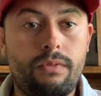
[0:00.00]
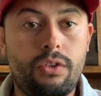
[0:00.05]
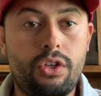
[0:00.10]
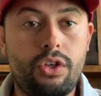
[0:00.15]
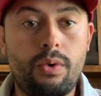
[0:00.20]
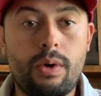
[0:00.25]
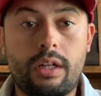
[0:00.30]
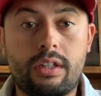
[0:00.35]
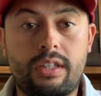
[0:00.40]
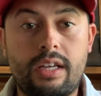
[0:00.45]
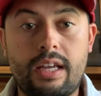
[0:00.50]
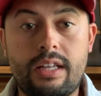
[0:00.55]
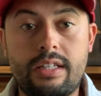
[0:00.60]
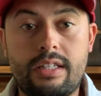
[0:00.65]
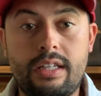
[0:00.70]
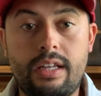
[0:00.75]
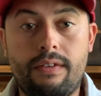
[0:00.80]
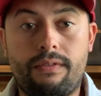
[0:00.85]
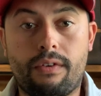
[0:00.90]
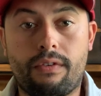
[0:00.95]

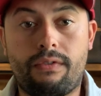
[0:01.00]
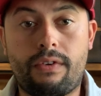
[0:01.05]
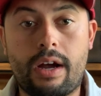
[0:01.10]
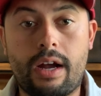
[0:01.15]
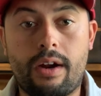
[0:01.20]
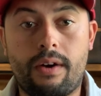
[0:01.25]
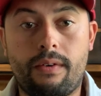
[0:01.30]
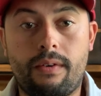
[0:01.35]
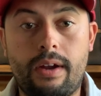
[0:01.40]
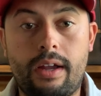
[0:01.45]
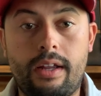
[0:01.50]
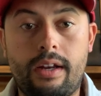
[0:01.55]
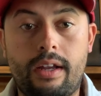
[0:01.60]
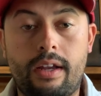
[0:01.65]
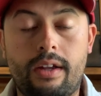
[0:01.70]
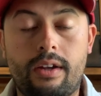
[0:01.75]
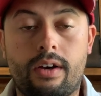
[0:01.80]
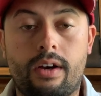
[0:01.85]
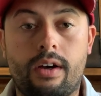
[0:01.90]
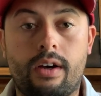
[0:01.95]
UL10C for fire
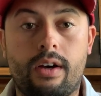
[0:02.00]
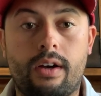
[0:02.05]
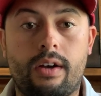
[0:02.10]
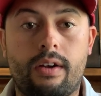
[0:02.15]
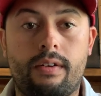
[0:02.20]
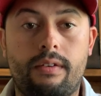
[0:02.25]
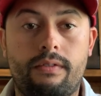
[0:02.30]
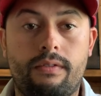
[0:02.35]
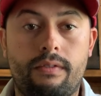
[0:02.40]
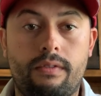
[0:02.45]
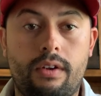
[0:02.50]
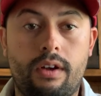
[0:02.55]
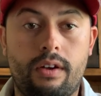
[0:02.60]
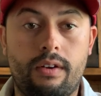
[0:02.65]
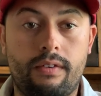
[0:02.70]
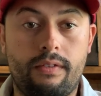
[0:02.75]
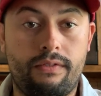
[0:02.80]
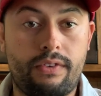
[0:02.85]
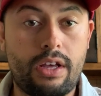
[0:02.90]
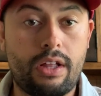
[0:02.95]
rating,
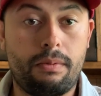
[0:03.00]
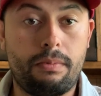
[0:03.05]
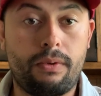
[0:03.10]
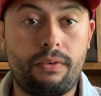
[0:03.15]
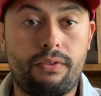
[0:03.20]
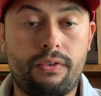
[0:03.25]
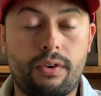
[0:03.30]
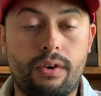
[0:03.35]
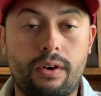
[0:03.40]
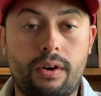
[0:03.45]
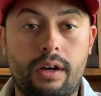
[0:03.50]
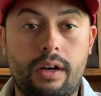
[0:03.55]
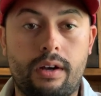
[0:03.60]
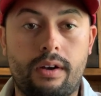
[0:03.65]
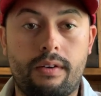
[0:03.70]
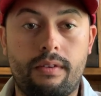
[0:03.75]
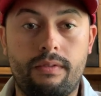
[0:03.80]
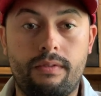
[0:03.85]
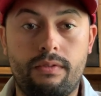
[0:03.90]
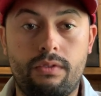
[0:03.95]
available
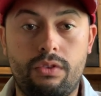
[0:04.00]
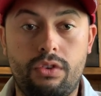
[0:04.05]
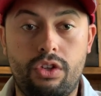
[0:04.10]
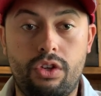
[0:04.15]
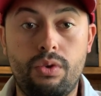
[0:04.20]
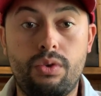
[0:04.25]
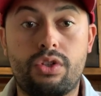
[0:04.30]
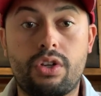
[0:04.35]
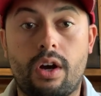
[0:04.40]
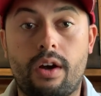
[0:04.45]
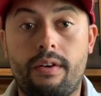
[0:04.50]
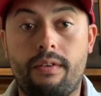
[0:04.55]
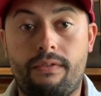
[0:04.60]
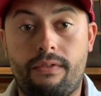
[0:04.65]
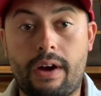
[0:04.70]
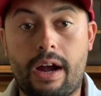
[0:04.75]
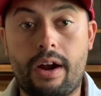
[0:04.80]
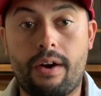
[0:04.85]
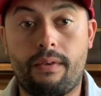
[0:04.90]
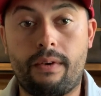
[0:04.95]
for use on
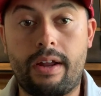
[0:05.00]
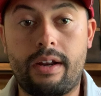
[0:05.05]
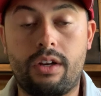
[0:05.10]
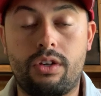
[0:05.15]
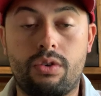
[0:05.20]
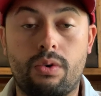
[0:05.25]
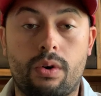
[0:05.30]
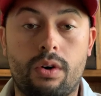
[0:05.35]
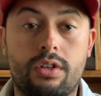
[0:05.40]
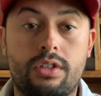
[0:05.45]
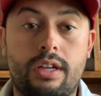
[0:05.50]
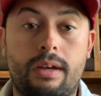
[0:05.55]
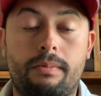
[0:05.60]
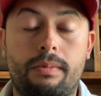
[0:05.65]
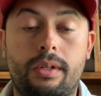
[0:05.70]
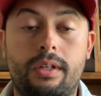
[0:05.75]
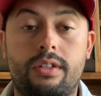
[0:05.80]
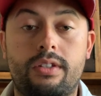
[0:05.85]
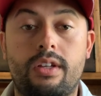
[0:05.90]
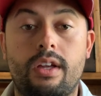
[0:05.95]
fire rated door
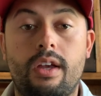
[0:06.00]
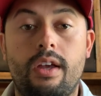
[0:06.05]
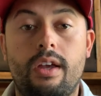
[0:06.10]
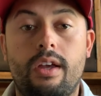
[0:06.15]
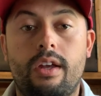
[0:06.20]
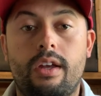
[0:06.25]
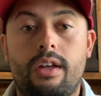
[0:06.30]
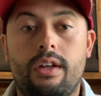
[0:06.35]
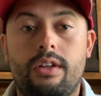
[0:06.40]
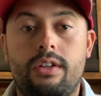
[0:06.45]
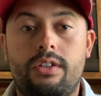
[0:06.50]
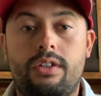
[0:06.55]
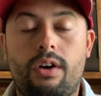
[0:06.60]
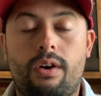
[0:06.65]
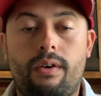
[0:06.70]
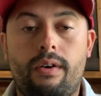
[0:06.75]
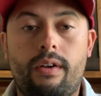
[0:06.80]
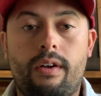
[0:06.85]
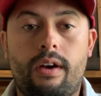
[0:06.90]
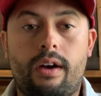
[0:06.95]
assemblies.
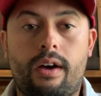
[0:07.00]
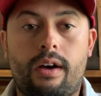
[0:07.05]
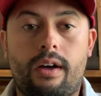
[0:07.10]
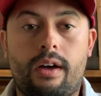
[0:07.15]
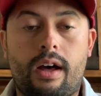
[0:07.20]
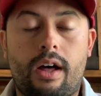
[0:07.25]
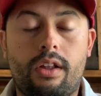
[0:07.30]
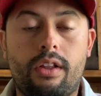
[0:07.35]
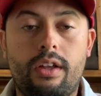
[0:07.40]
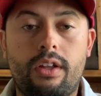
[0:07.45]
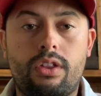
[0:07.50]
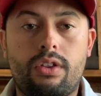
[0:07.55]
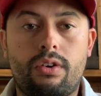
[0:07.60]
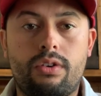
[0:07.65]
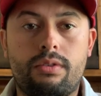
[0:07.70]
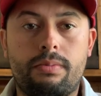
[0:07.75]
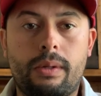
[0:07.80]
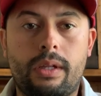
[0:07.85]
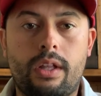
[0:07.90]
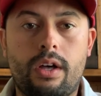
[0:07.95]
So I'll link
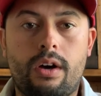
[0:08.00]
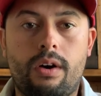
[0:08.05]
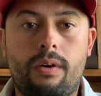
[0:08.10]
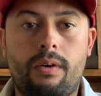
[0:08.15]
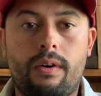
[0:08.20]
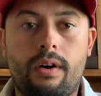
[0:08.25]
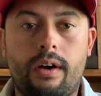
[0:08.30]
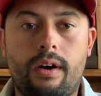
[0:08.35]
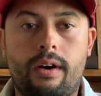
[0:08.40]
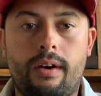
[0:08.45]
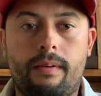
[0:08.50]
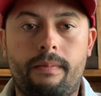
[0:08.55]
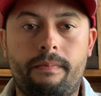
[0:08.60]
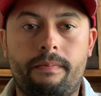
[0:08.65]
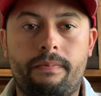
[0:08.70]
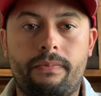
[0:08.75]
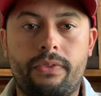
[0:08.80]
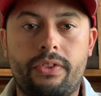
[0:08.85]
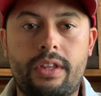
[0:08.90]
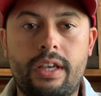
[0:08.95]
those
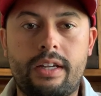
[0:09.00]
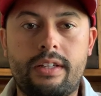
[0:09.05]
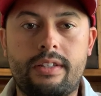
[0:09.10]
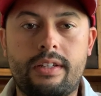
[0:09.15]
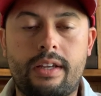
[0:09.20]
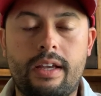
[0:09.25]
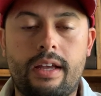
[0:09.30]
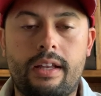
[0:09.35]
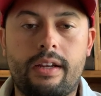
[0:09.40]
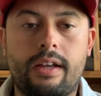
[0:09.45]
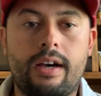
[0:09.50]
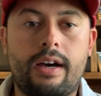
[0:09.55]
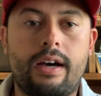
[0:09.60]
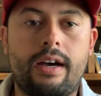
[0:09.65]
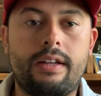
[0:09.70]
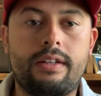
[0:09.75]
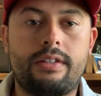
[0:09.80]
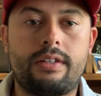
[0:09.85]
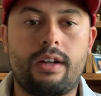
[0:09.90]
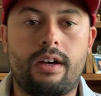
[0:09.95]
below. Thanks again,
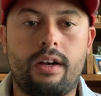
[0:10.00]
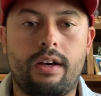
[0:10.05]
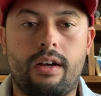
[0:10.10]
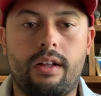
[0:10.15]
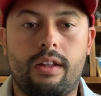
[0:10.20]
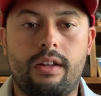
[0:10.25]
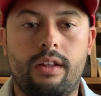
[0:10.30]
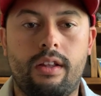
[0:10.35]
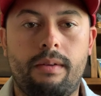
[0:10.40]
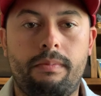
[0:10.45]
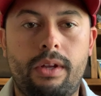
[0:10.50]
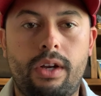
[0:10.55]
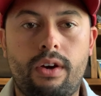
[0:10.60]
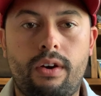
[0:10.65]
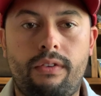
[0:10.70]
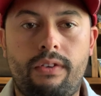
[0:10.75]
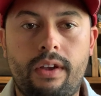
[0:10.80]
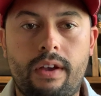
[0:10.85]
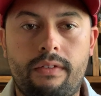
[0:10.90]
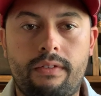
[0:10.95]
guys. Let me
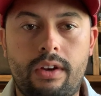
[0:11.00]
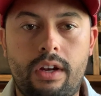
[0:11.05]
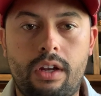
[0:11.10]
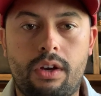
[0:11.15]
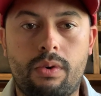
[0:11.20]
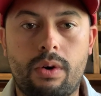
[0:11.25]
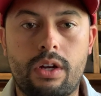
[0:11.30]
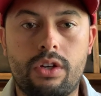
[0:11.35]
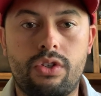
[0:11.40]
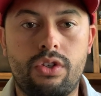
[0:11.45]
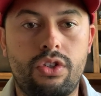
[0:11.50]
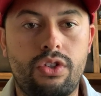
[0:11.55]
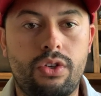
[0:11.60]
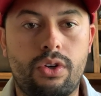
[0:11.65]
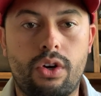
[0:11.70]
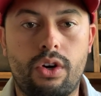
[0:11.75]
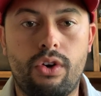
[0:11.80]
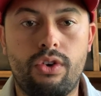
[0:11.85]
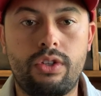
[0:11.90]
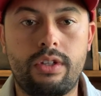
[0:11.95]
know if you have any questions. You
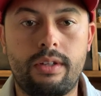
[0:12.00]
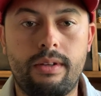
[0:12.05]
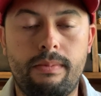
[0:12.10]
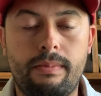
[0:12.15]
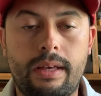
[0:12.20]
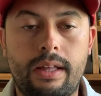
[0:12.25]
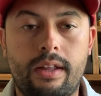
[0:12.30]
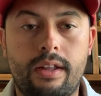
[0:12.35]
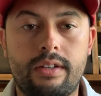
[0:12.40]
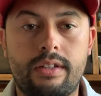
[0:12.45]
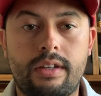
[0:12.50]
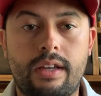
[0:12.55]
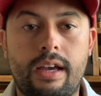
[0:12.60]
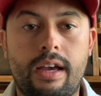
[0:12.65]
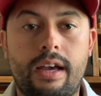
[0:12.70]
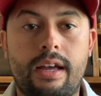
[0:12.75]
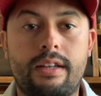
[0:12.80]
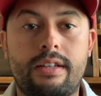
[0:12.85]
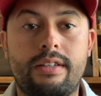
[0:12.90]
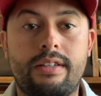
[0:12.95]
could always email us
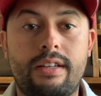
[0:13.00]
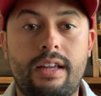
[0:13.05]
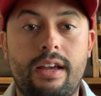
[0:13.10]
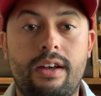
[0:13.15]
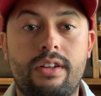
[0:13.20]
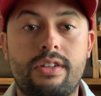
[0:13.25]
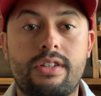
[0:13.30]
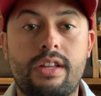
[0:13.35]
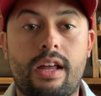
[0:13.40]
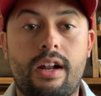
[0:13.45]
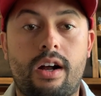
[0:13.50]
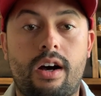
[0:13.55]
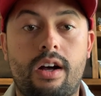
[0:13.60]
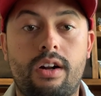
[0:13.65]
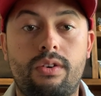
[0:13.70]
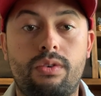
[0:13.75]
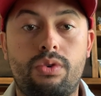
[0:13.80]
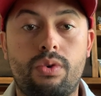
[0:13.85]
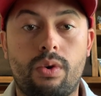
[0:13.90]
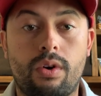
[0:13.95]
at
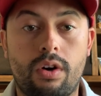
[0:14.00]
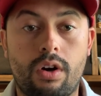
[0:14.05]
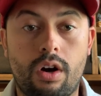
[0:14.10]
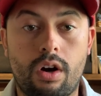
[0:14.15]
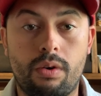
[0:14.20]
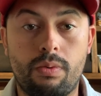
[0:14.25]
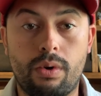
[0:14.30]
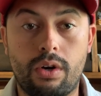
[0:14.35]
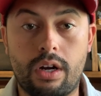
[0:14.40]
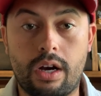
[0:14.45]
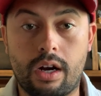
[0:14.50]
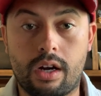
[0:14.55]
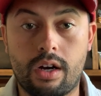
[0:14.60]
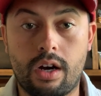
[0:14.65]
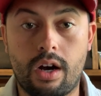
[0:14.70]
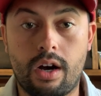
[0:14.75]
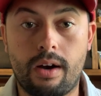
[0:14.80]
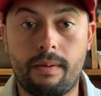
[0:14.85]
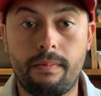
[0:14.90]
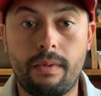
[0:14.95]

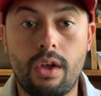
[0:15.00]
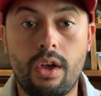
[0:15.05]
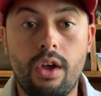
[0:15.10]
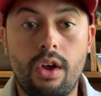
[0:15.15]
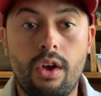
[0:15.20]
sales@autodoorandhardware.com